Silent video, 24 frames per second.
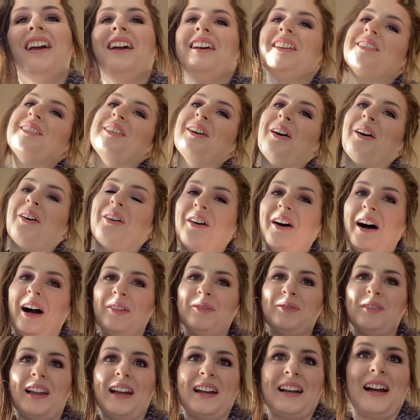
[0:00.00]
So
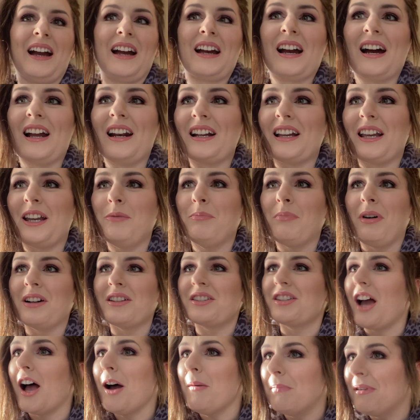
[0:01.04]
I'm like, I gotta keep on
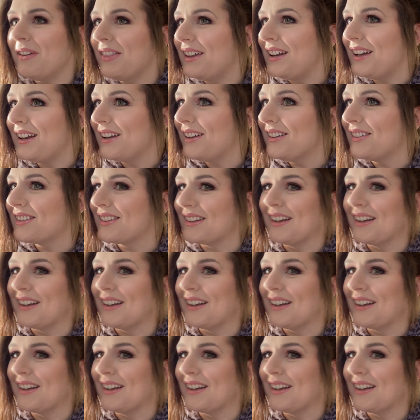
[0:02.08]
top of these.